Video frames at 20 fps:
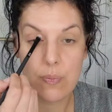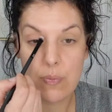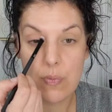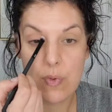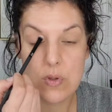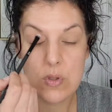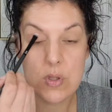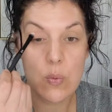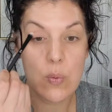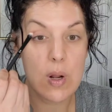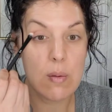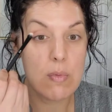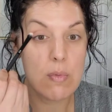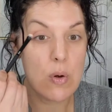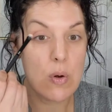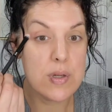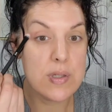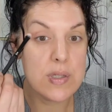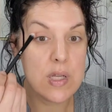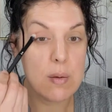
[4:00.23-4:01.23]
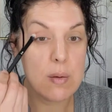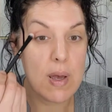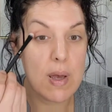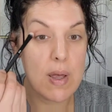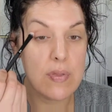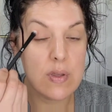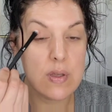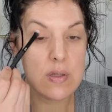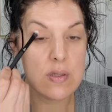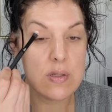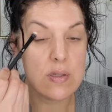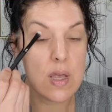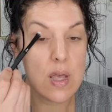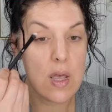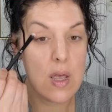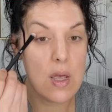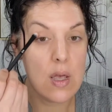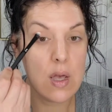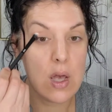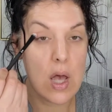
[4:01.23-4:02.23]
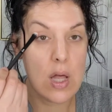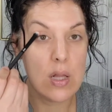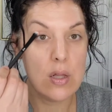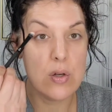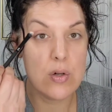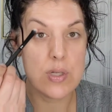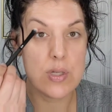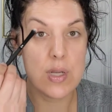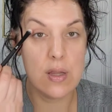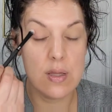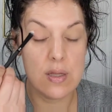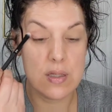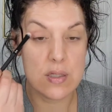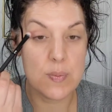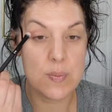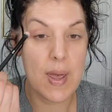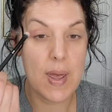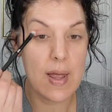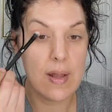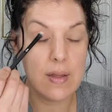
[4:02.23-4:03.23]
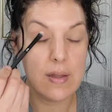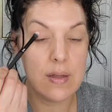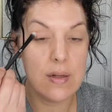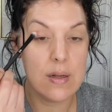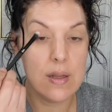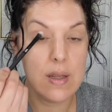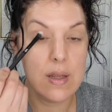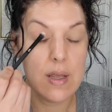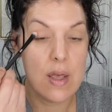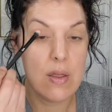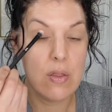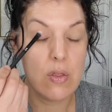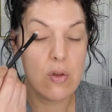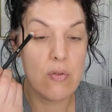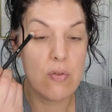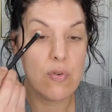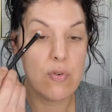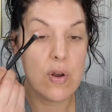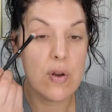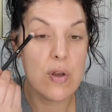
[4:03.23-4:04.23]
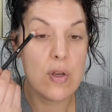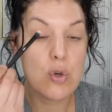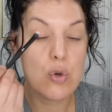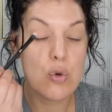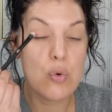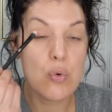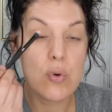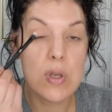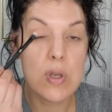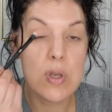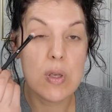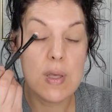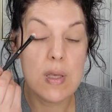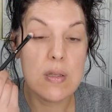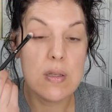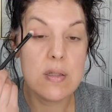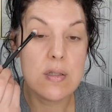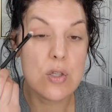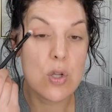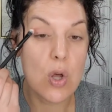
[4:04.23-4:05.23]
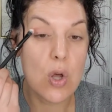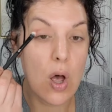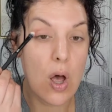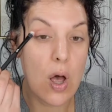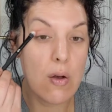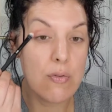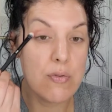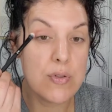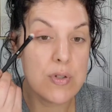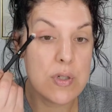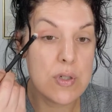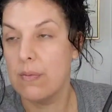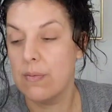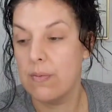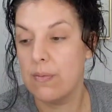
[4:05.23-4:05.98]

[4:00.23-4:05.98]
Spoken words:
So what I'm noticing about these colors in this palette, they're very creamy, soft.